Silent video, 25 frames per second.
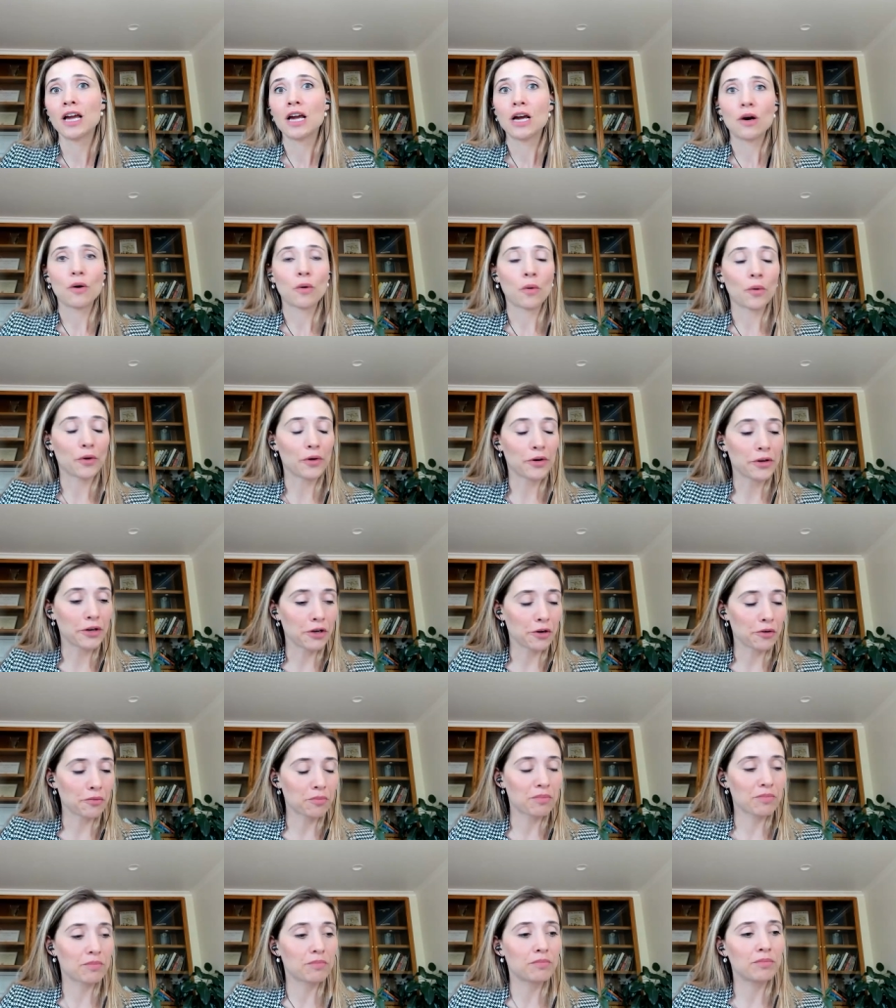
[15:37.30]
or, you
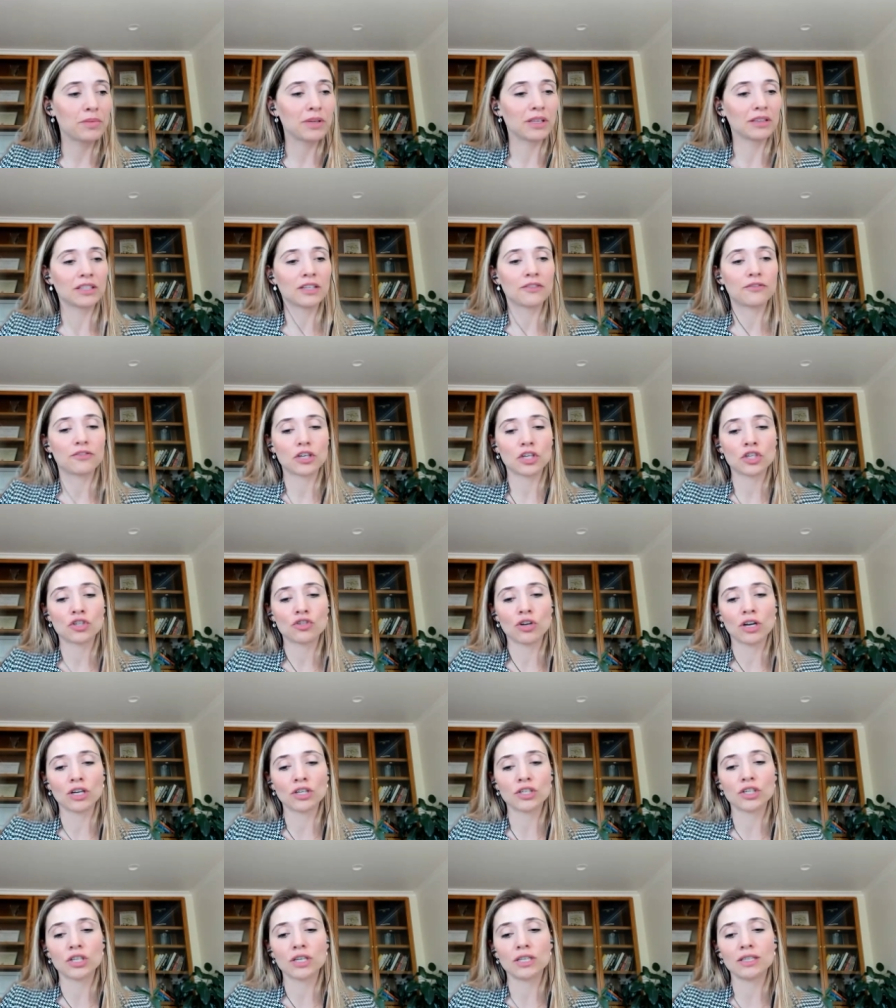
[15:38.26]
know, build
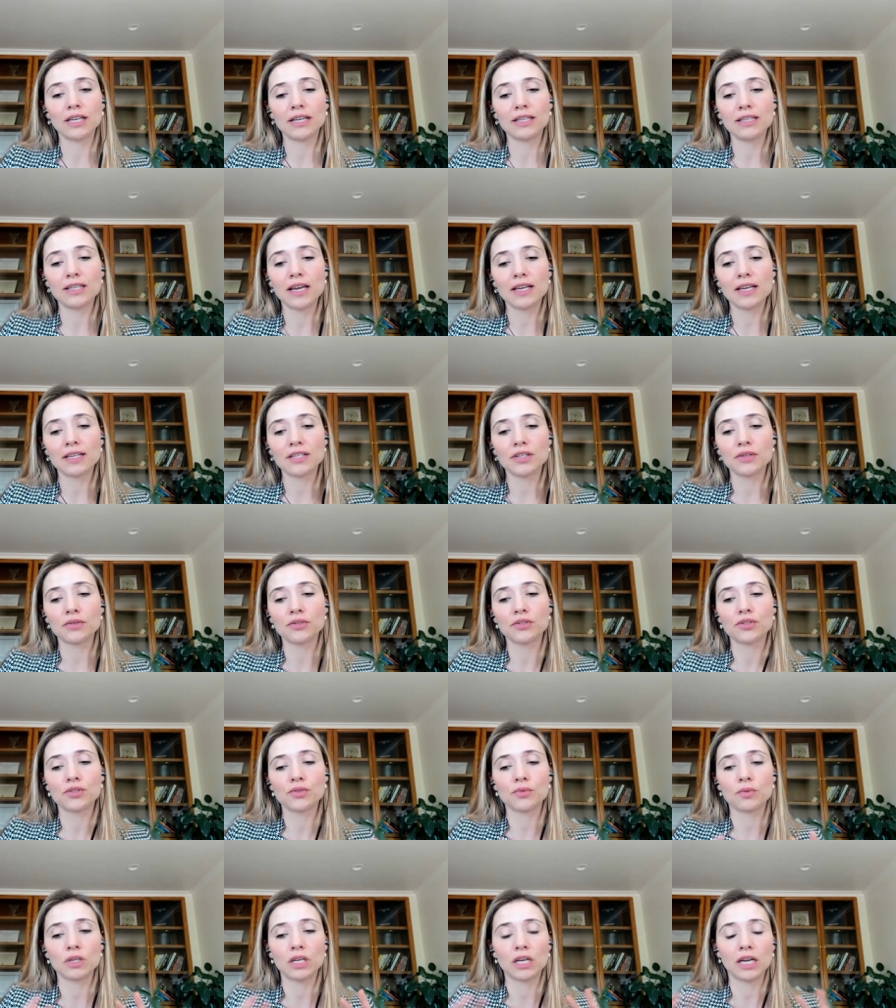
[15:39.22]
infrastructure. And the idea is you
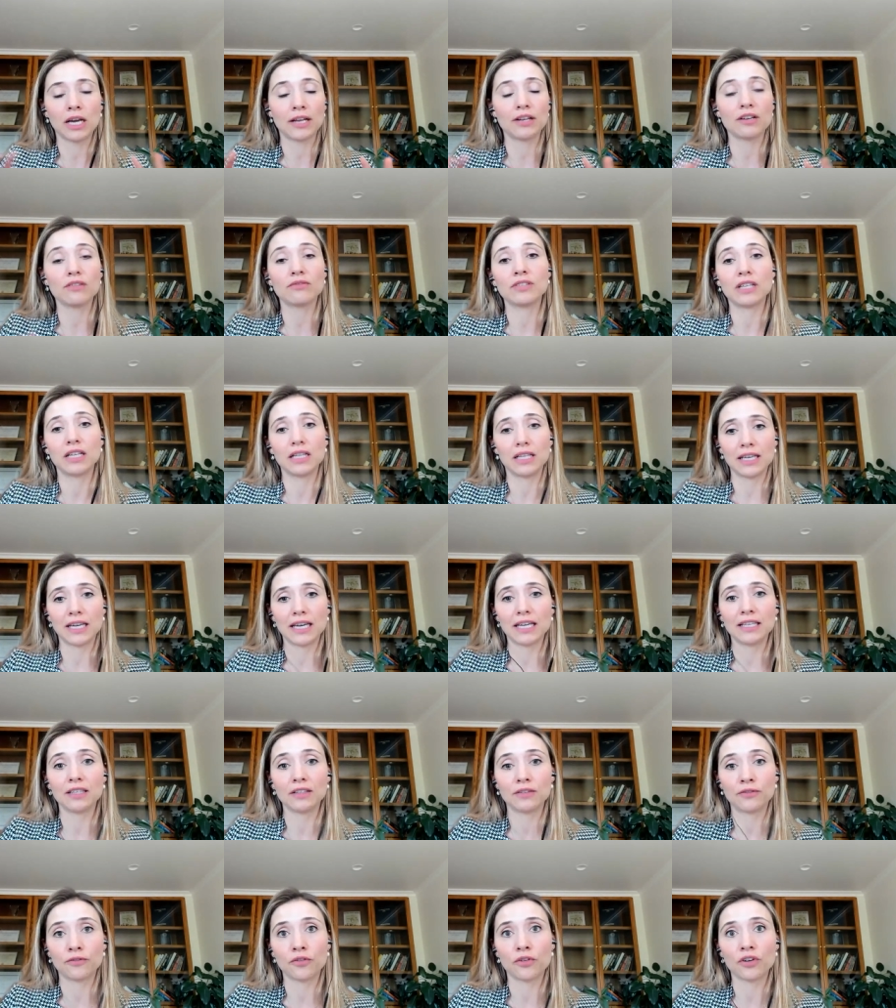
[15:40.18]
just want to kind of
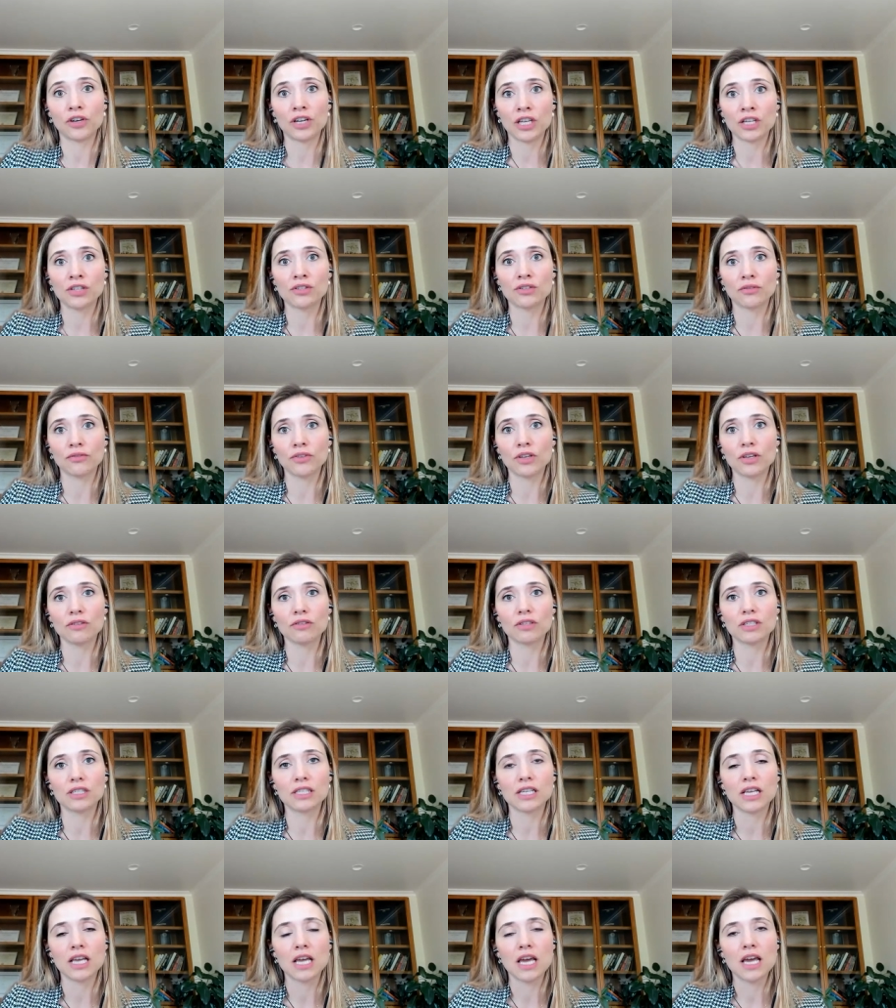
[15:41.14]
delegate it for ease of
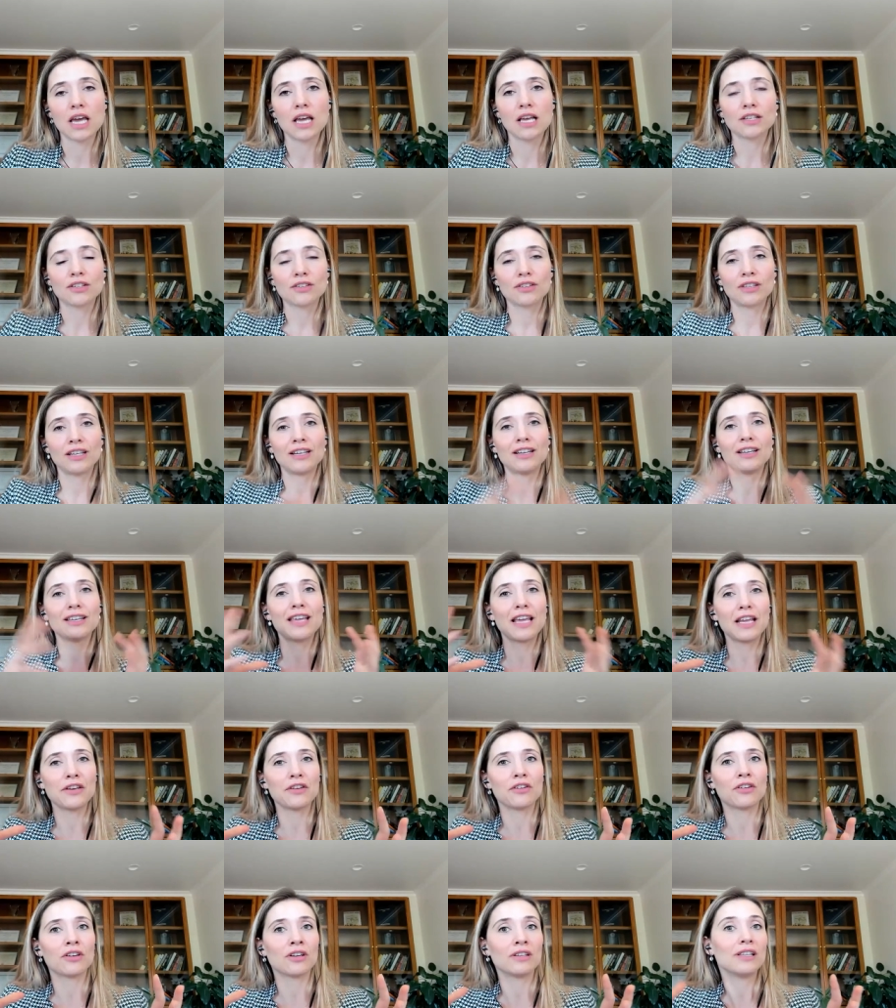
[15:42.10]
use. So then
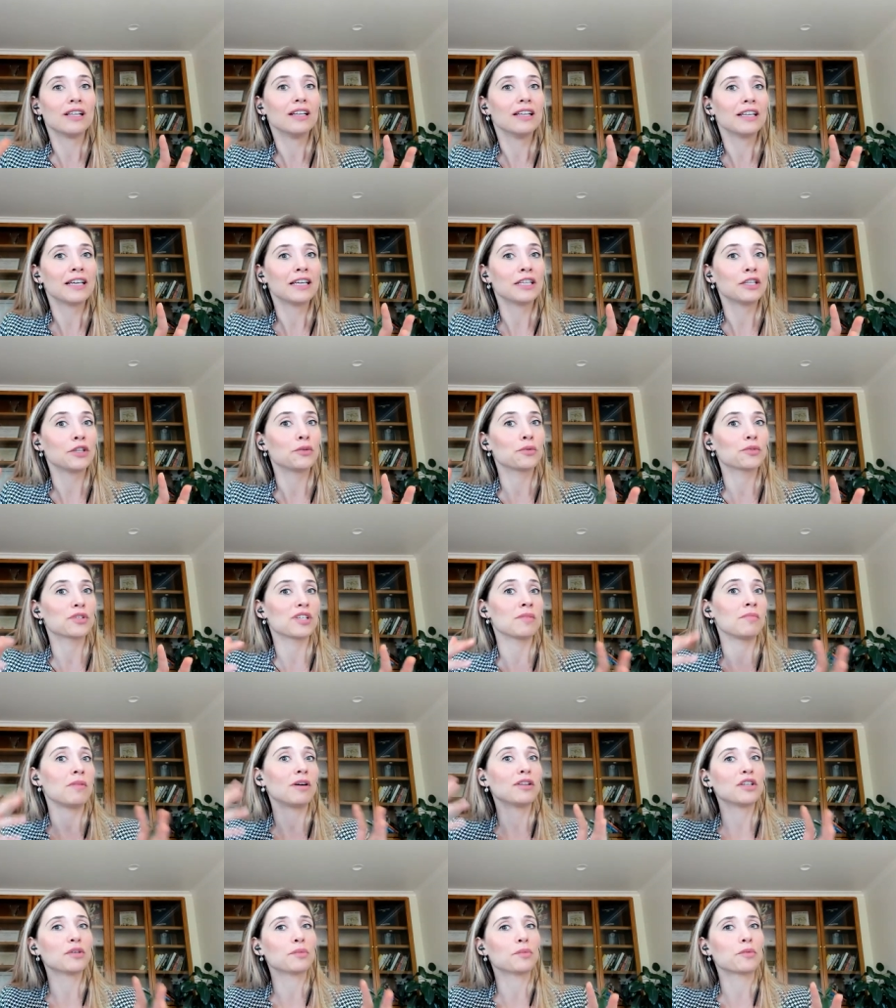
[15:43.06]
again, you're going to delegate it to
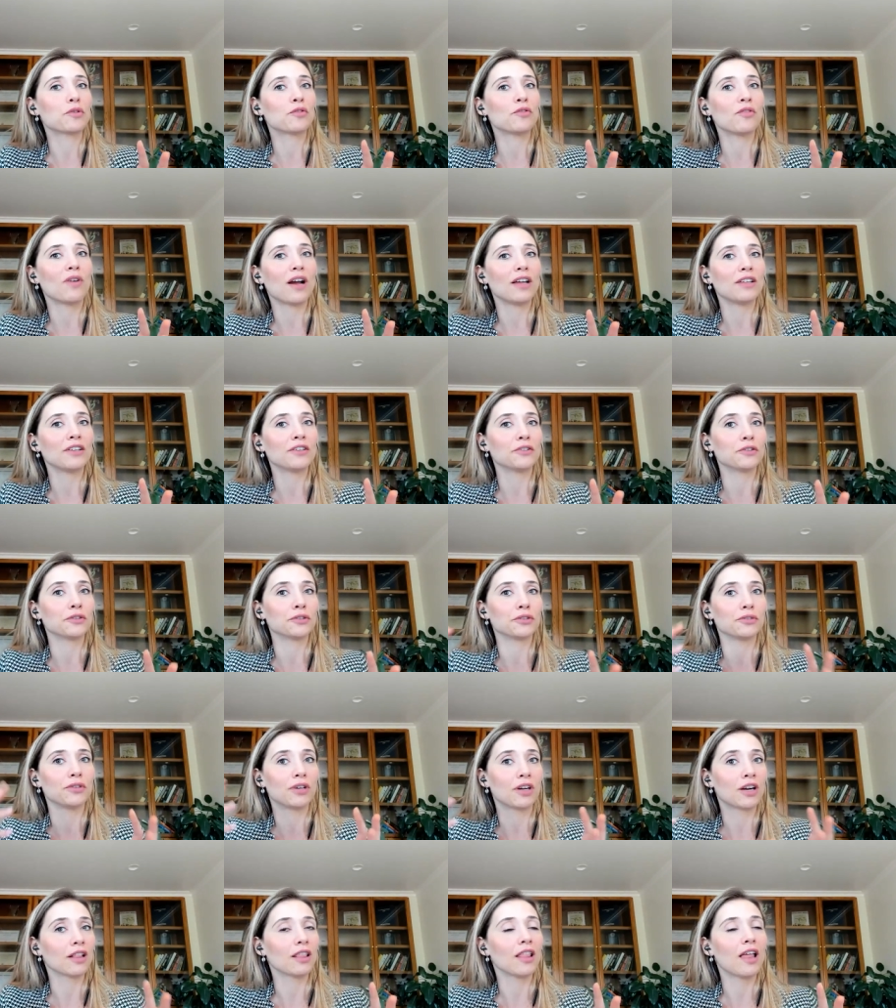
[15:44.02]
some other provider or
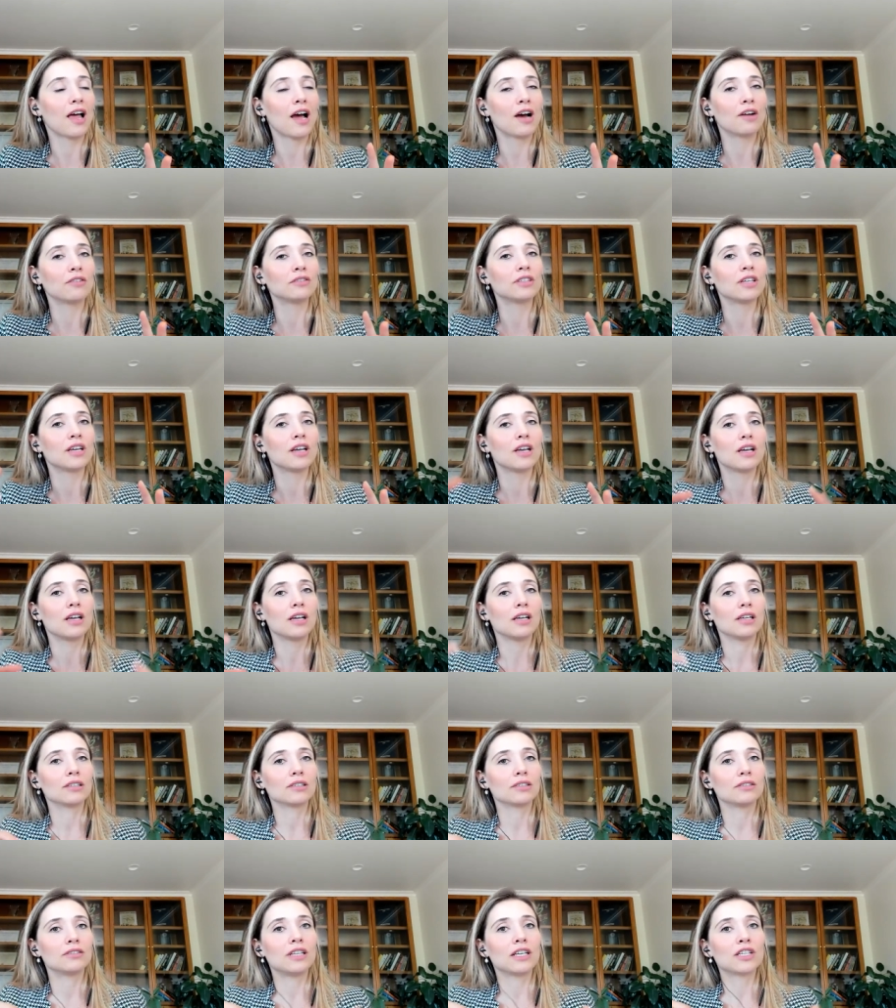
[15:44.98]
to a cloud.
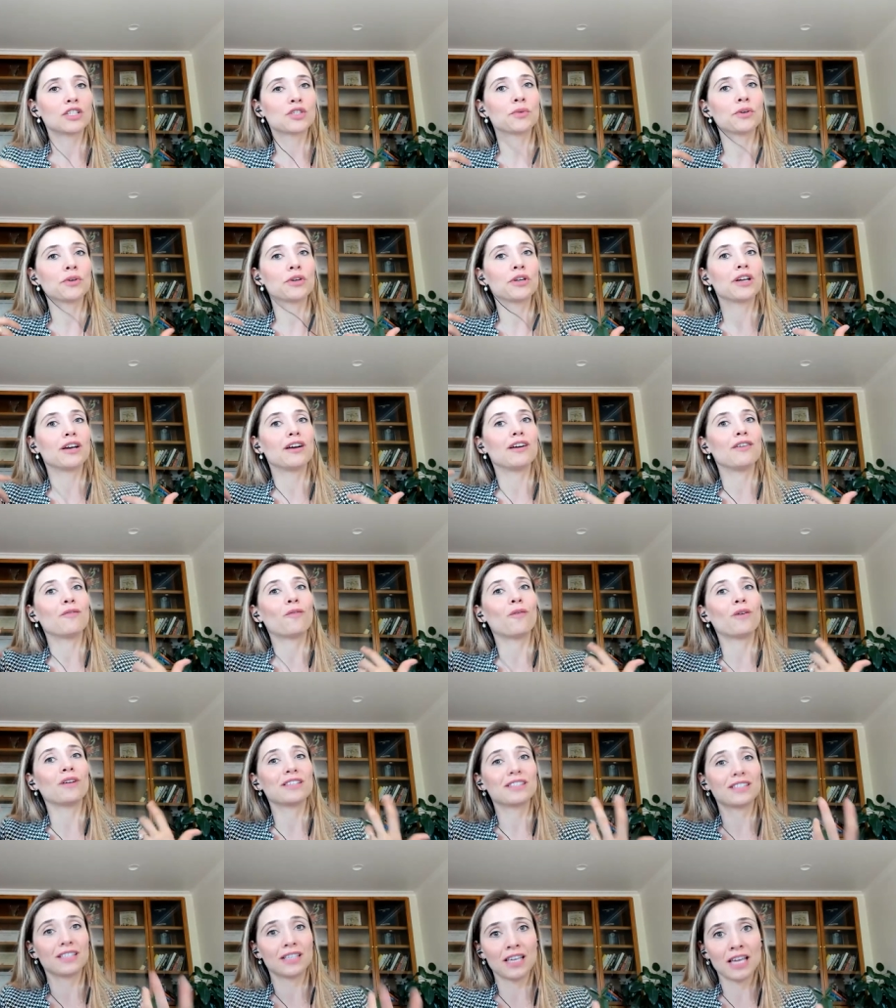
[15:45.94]
So that's where,
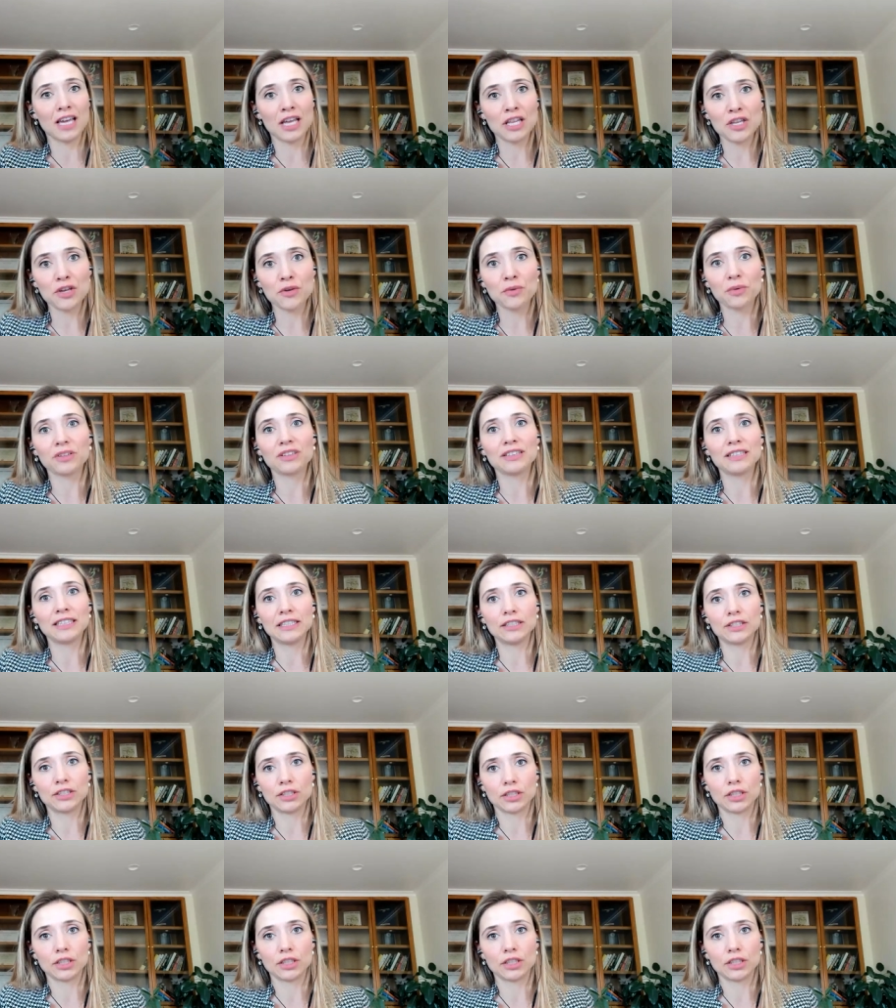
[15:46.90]
once again, you will need